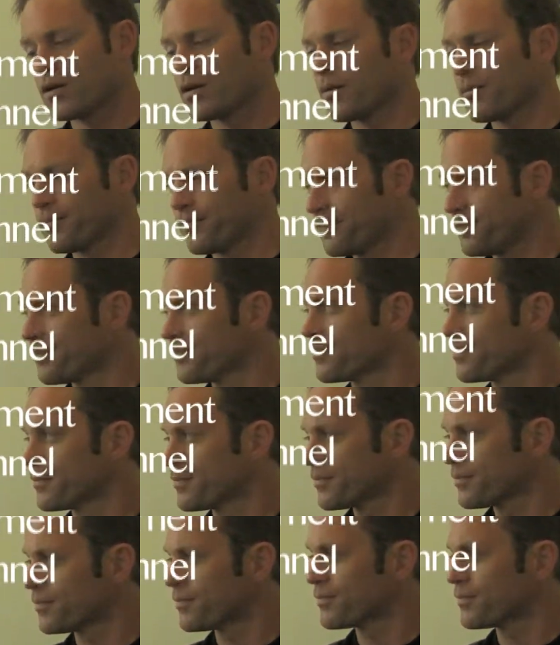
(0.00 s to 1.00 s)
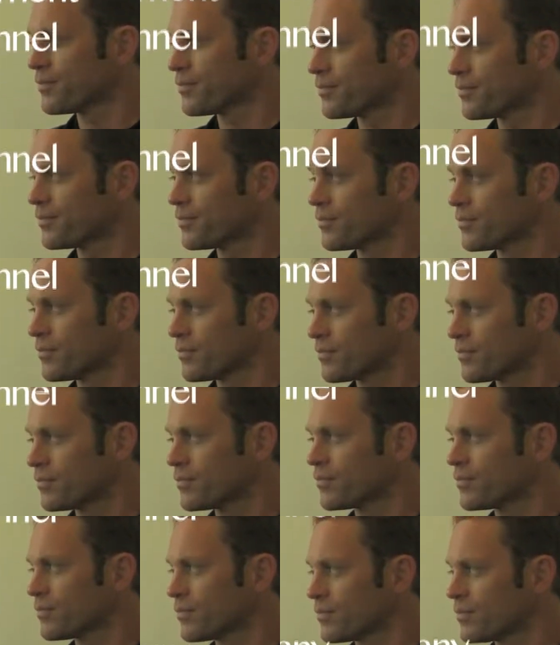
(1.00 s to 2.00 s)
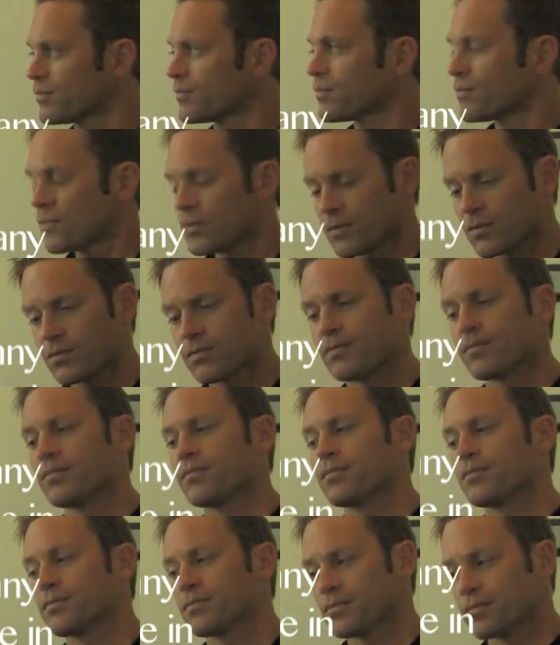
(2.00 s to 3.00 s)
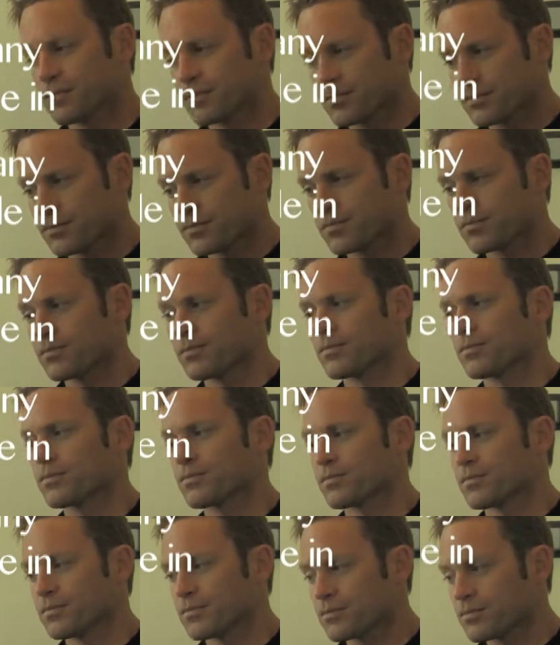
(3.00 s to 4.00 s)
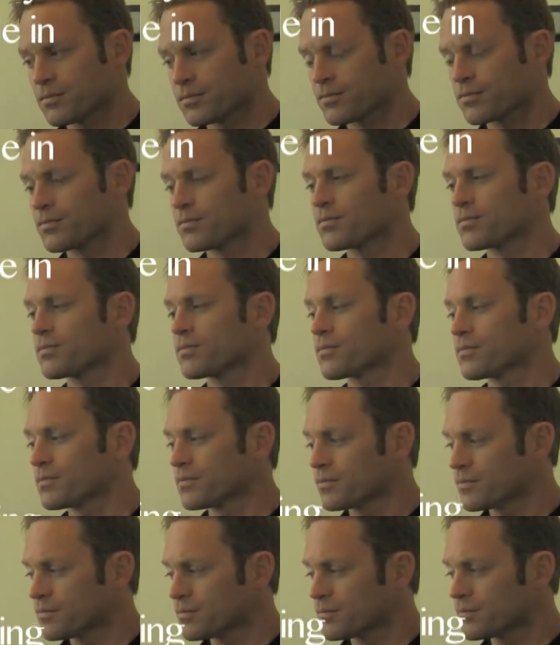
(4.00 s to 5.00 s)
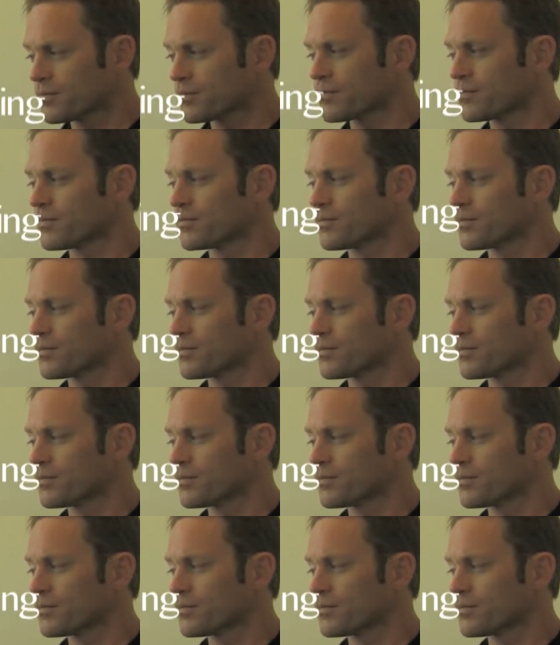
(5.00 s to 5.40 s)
No words are spoken by the person on screen.